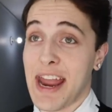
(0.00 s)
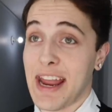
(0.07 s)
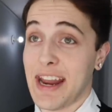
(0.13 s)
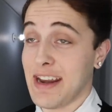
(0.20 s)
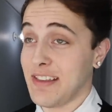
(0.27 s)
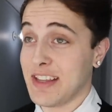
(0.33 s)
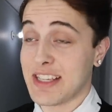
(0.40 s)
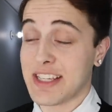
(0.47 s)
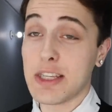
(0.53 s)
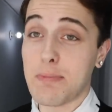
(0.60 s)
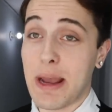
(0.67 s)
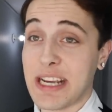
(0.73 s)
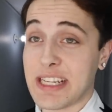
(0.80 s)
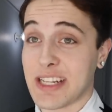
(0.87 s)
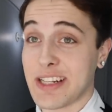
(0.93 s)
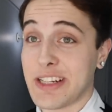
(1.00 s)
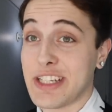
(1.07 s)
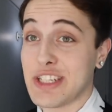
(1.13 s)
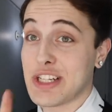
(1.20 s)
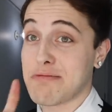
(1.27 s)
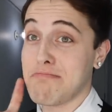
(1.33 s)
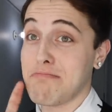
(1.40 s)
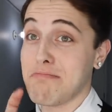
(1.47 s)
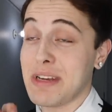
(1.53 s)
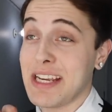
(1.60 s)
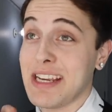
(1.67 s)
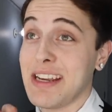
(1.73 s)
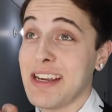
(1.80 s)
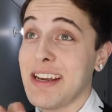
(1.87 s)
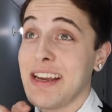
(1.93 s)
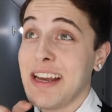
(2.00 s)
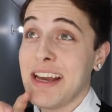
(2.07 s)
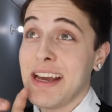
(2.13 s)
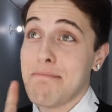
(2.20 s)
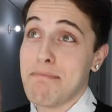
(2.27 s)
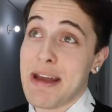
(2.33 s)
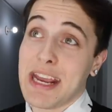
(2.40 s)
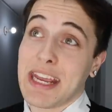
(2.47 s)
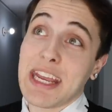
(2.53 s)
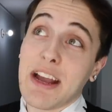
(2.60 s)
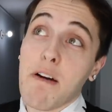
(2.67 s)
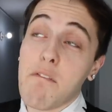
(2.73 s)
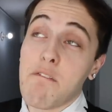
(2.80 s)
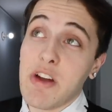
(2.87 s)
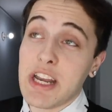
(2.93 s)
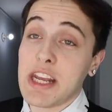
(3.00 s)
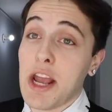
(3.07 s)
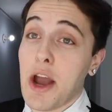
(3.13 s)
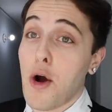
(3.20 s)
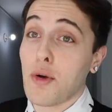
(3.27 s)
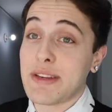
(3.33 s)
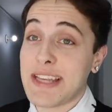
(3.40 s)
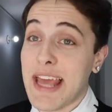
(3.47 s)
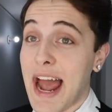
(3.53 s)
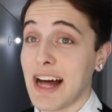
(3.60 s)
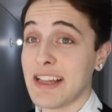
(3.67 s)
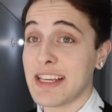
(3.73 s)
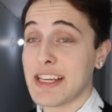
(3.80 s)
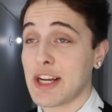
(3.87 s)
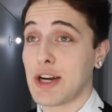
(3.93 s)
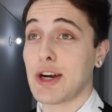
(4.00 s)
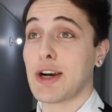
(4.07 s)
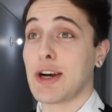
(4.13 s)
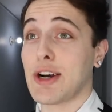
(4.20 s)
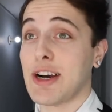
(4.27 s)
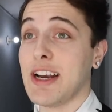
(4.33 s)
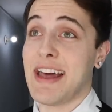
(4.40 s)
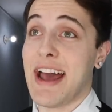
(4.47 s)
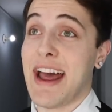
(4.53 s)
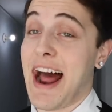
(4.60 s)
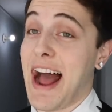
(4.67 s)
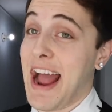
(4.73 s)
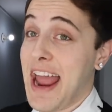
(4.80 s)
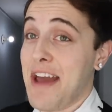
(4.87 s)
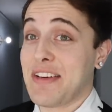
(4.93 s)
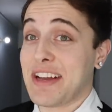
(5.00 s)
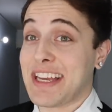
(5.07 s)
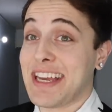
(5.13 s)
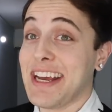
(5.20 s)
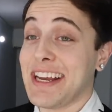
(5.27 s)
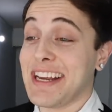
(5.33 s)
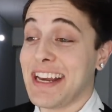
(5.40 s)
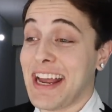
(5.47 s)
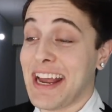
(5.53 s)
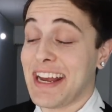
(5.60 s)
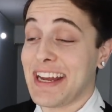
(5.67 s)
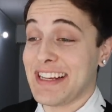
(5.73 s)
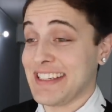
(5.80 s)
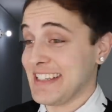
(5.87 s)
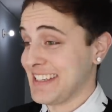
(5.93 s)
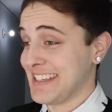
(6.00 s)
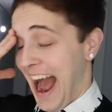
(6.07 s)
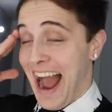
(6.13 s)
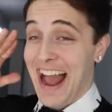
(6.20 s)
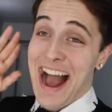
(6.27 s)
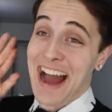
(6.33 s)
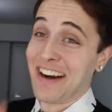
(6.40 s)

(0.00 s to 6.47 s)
And this is basically just me making a video telling her that I have a kid and I,